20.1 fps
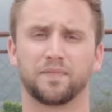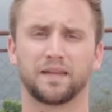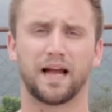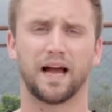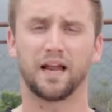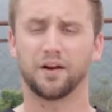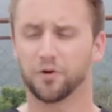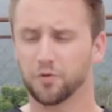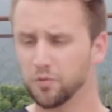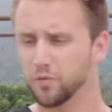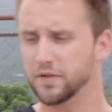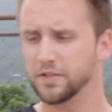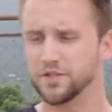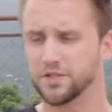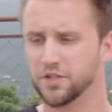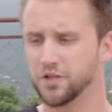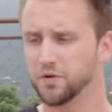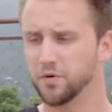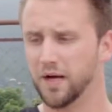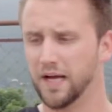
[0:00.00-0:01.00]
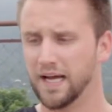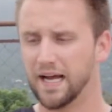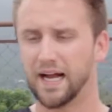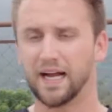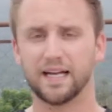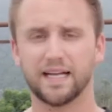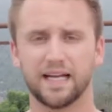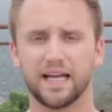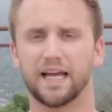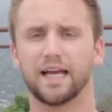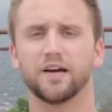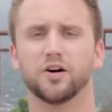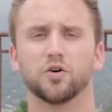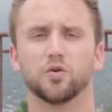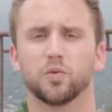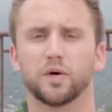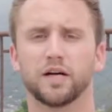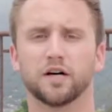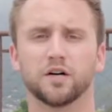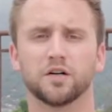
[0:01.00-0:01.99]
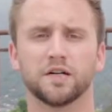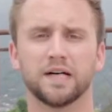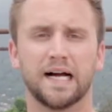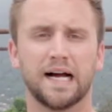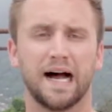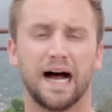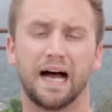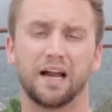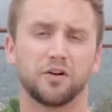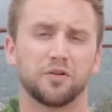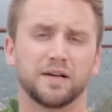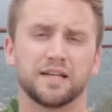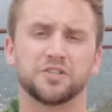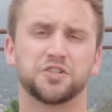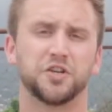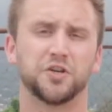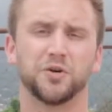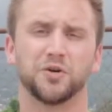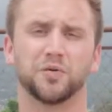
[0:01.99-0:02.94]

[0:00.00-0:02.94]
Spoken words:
I don't wish you any ill will. I don't wish